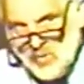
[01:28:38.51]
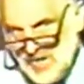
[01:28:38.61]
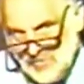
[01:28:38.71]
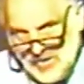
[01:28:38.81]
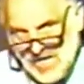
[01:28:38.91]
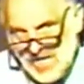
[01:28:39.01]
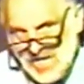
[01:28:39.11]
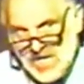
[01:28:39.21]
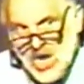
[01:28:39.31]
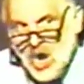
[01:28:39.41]
we
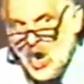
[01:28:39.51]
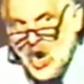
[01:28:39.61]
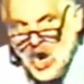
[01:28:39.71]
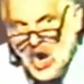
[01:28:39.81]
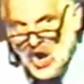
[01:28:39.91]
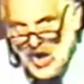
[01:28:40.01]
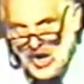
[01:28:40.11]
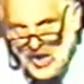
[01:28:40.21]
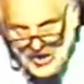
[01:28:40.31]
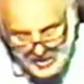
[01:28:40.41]
really
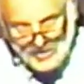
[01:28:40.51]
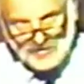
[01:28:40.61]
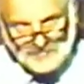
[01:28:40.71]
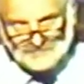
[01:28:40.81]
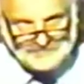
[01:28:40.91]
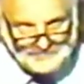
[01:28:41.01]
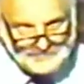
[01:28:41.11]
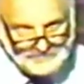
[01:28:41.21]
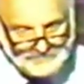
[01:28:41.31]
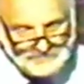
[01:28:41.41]
are.
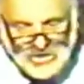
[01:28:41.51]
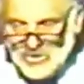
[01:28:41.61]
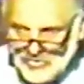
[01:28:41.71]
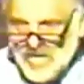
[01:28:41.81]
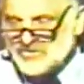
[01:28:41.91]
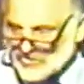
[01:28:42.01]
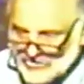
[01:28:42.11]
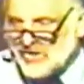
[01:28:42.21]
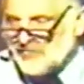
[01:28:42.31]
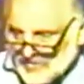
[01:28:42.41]
Now you ask
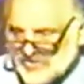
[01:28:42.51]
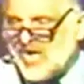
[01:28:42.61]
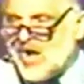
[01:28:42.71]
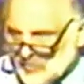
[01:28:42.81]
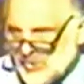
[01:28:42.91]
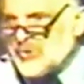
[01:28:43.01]
yourself, in the town where